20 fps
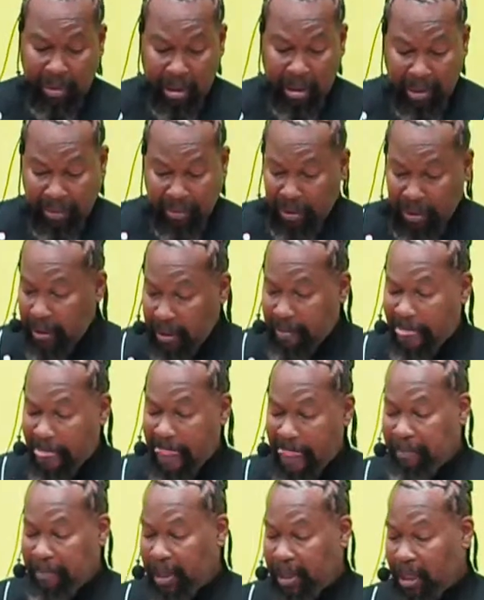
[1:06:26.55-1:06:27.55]
in Bermuda,
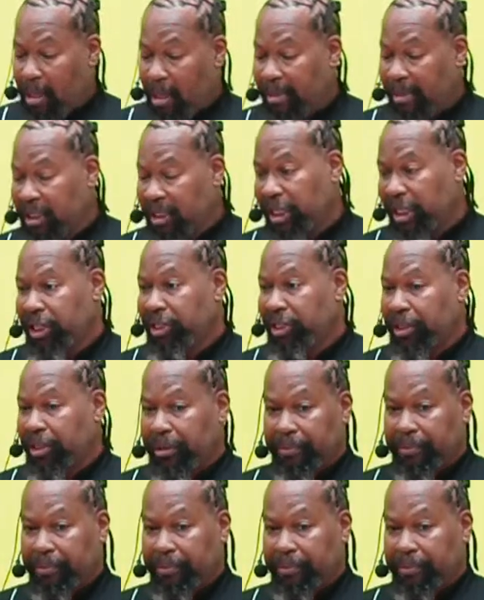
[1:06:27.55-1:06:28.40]
become a teacher.